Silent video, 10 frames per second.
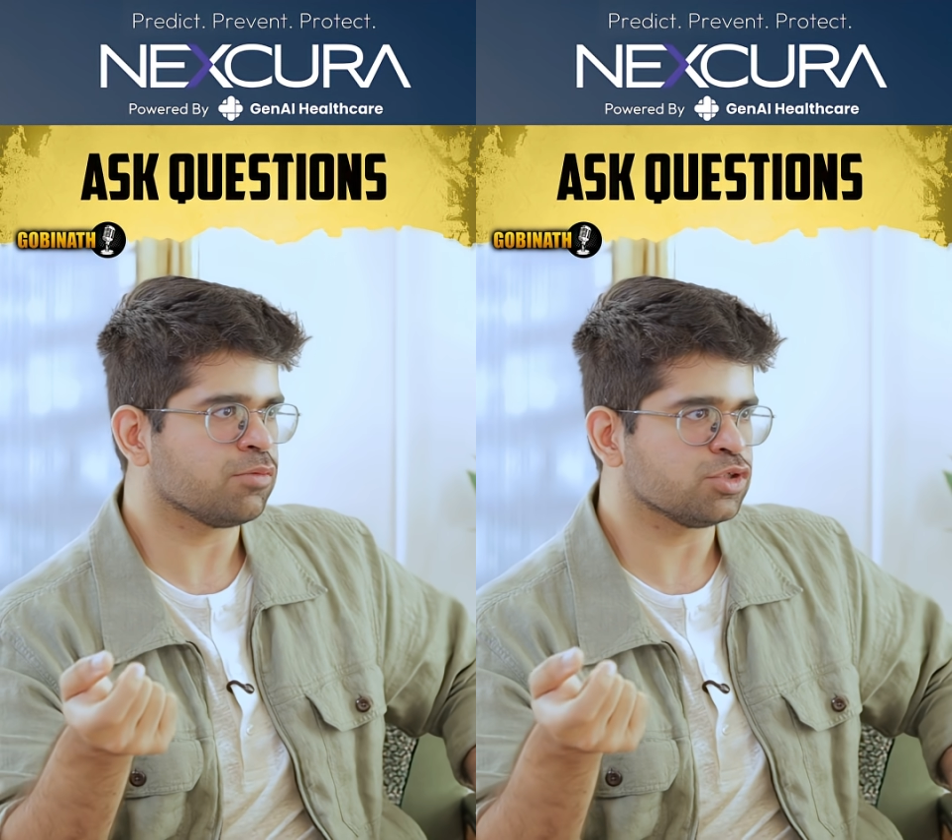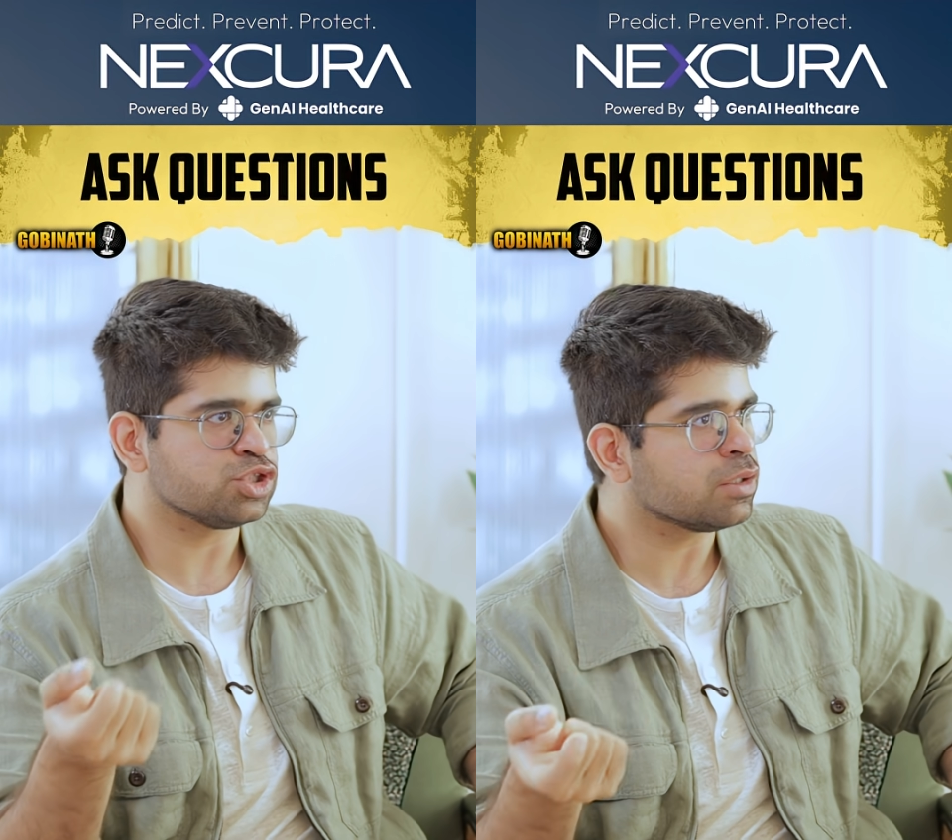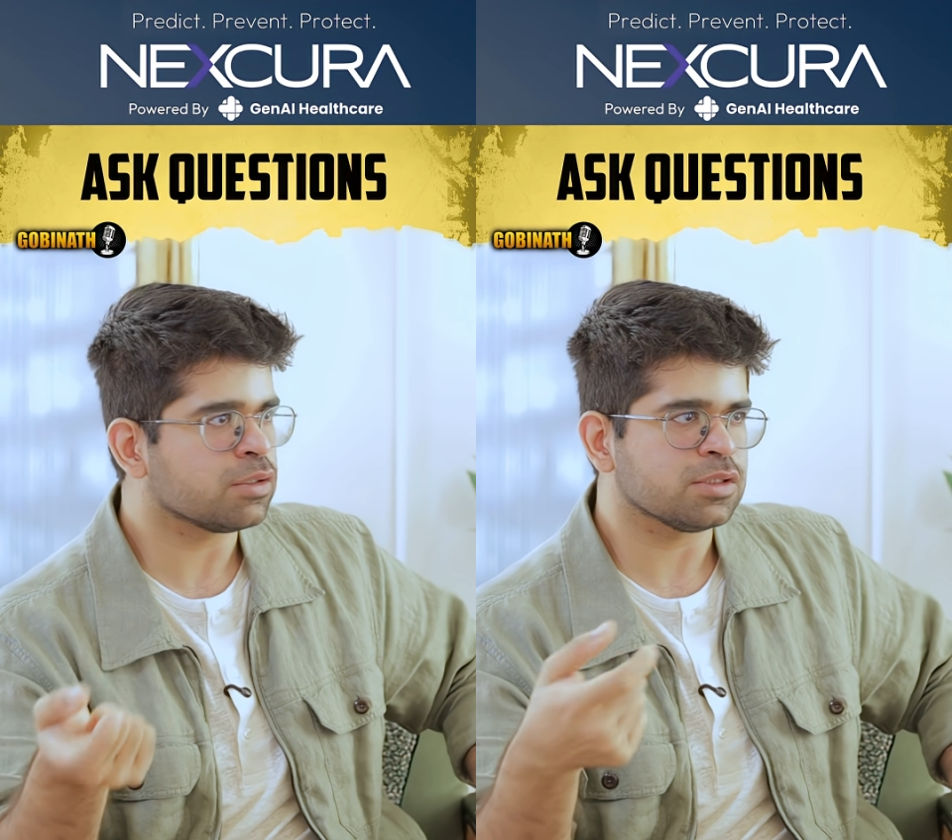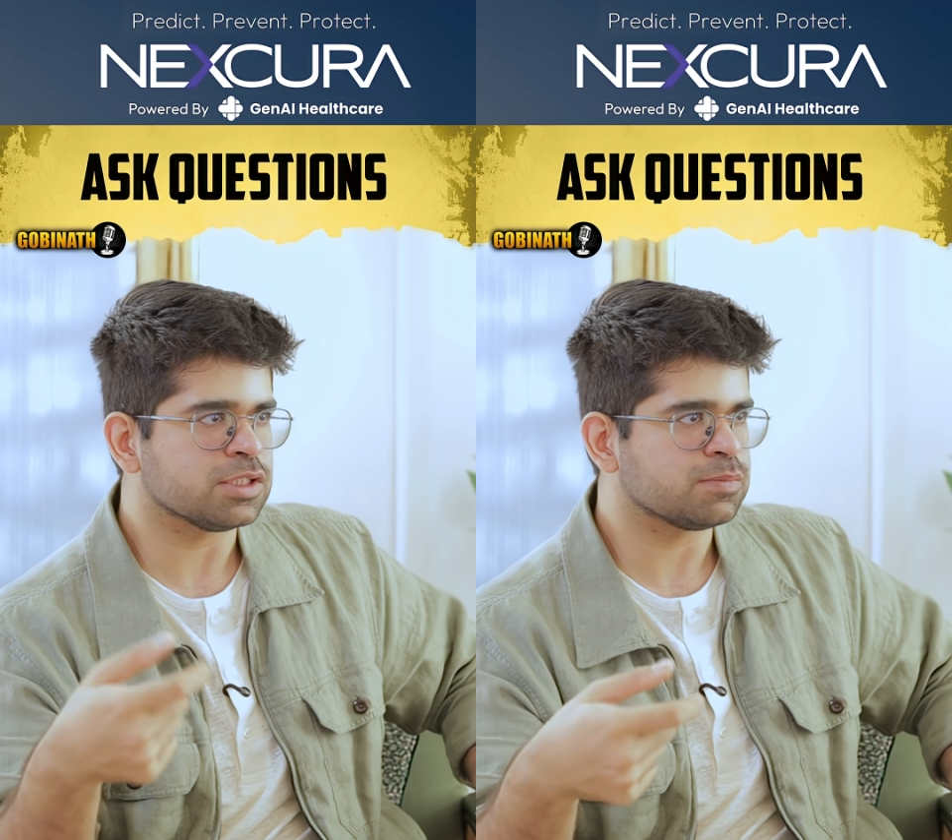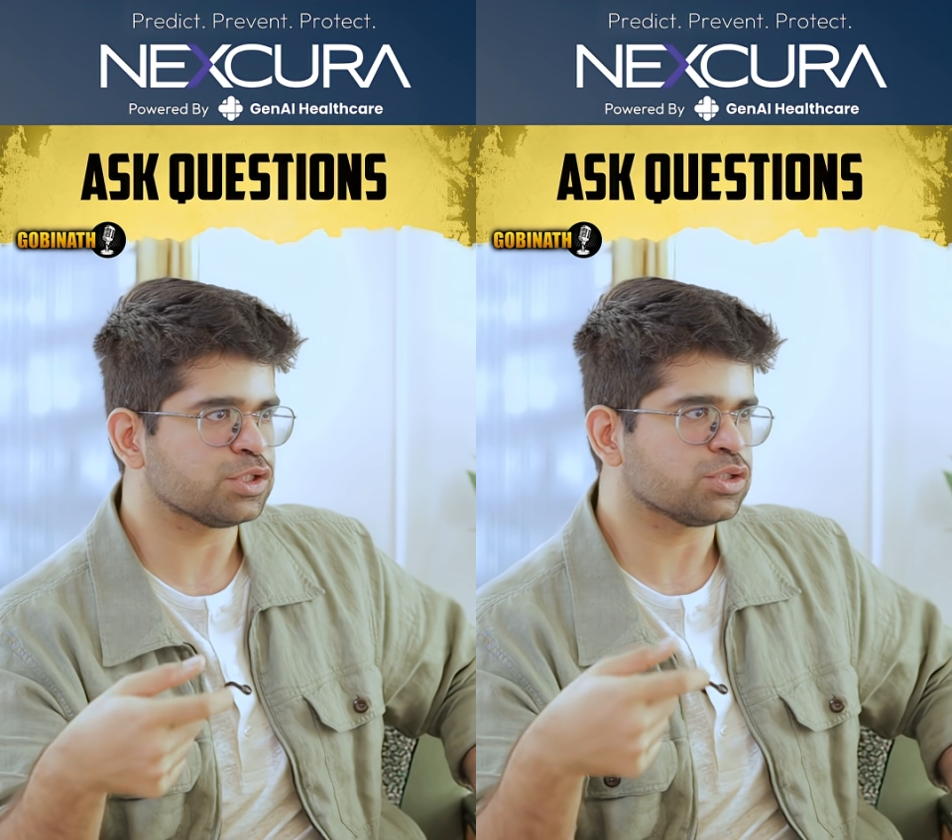both general
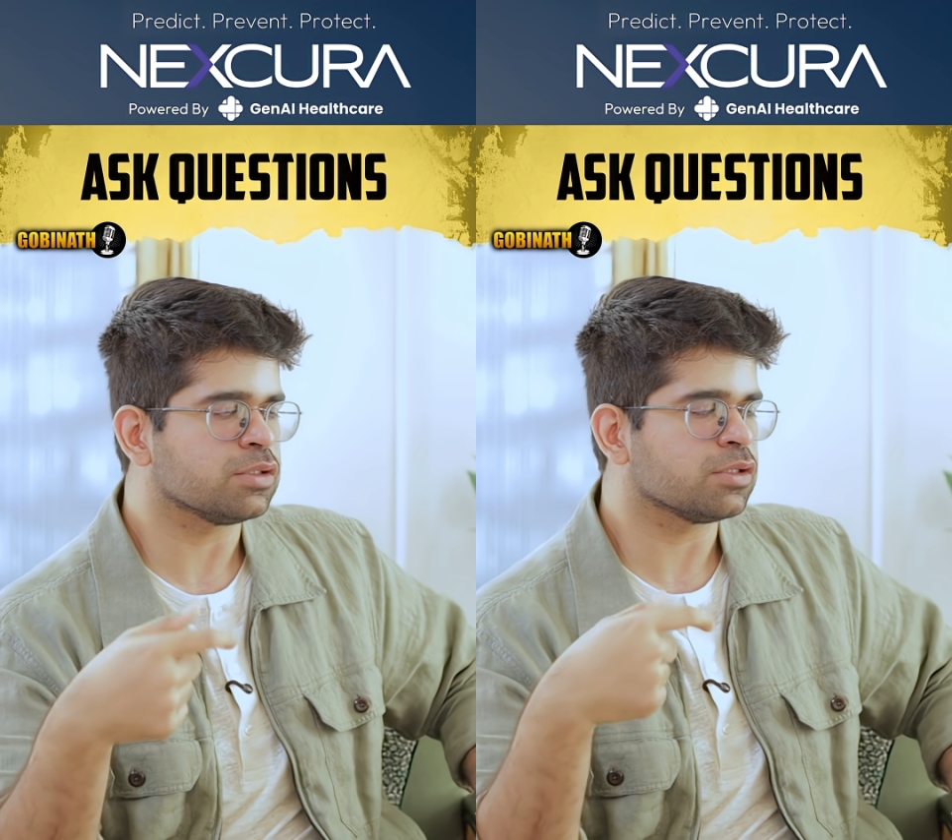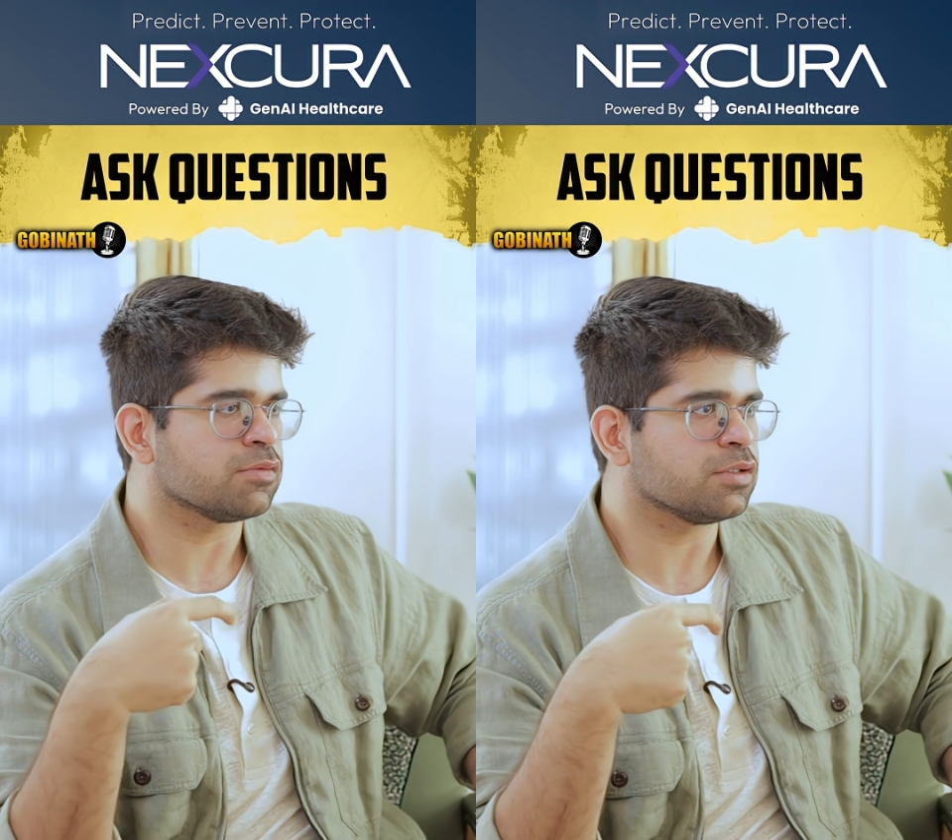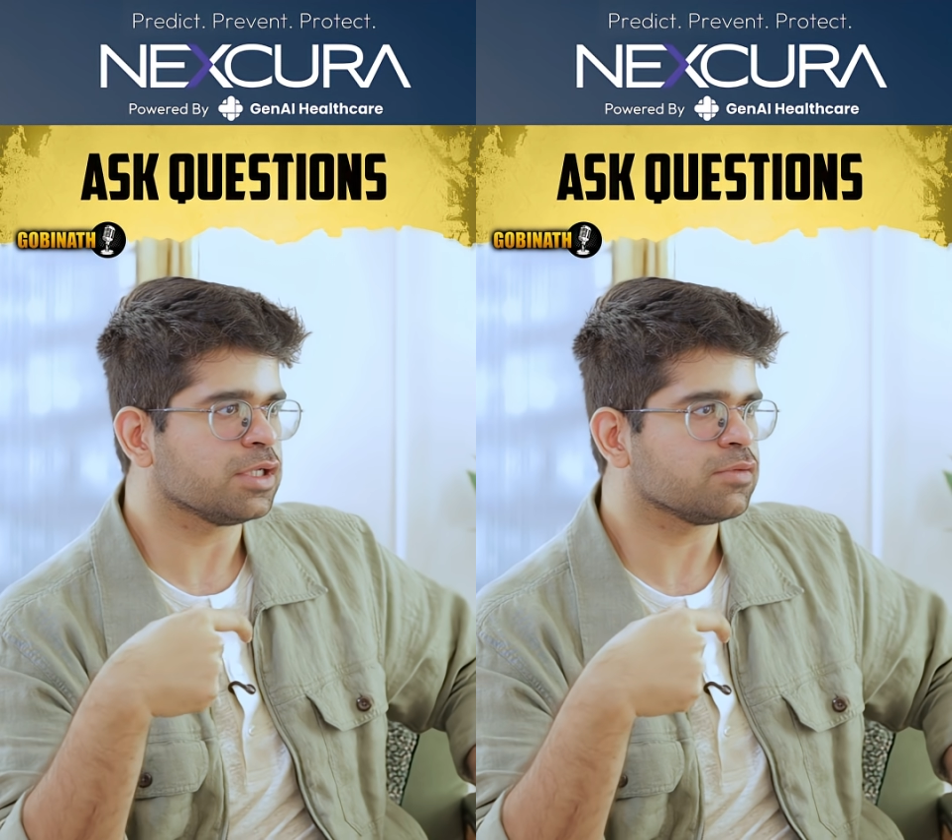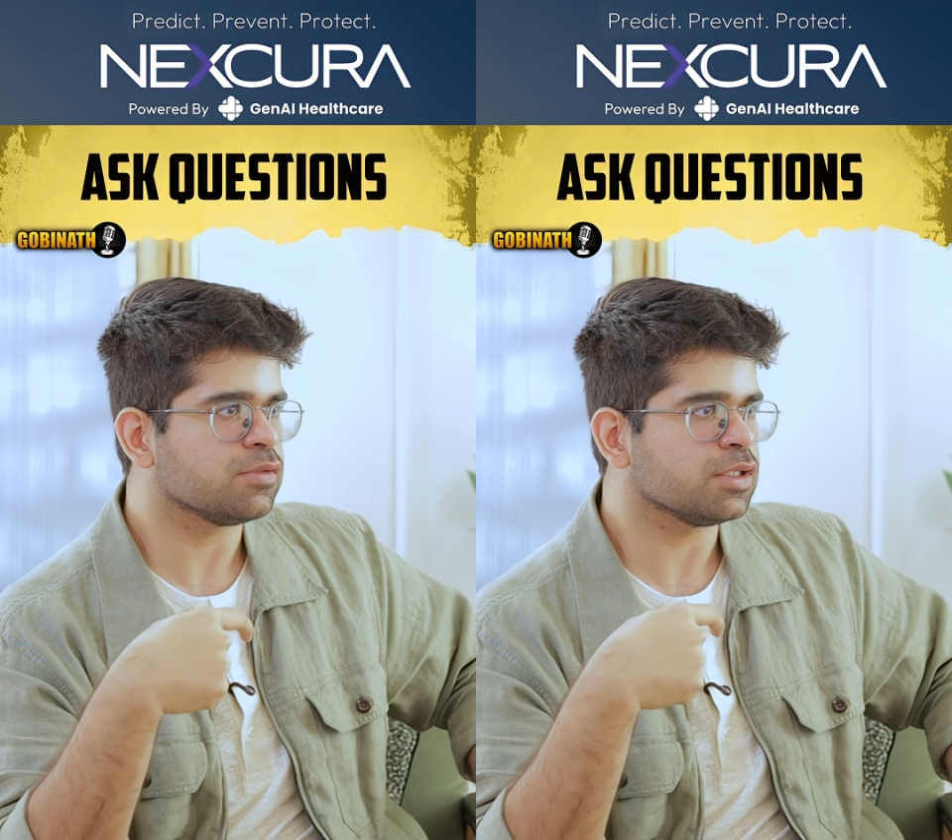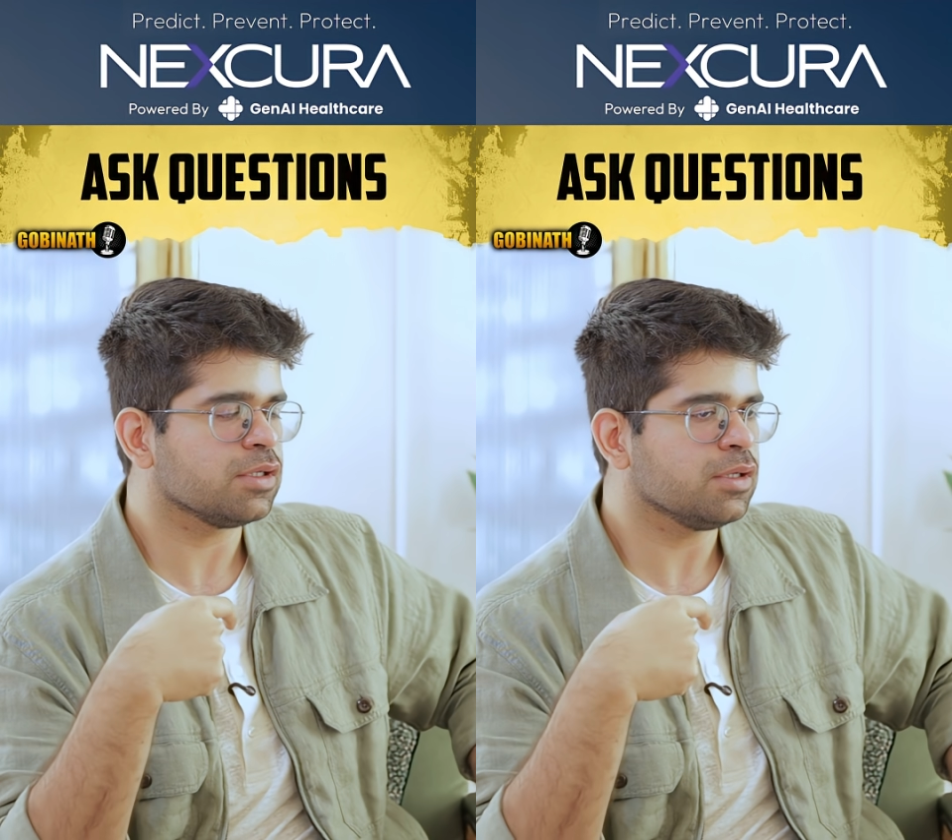and special theory of
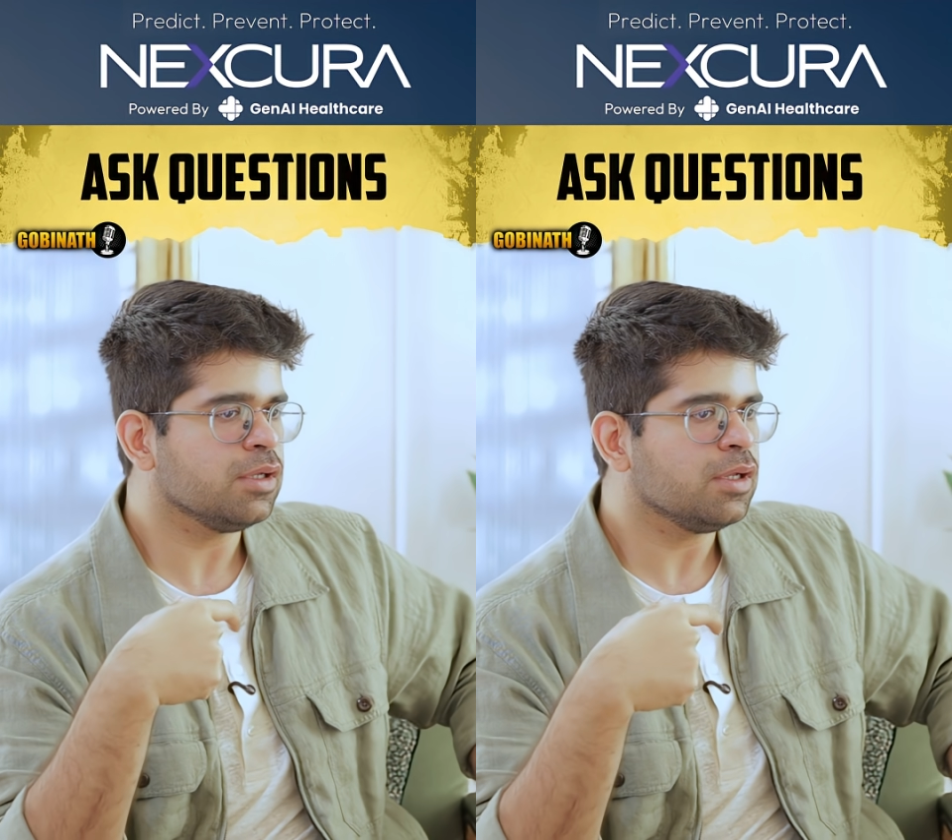relativity.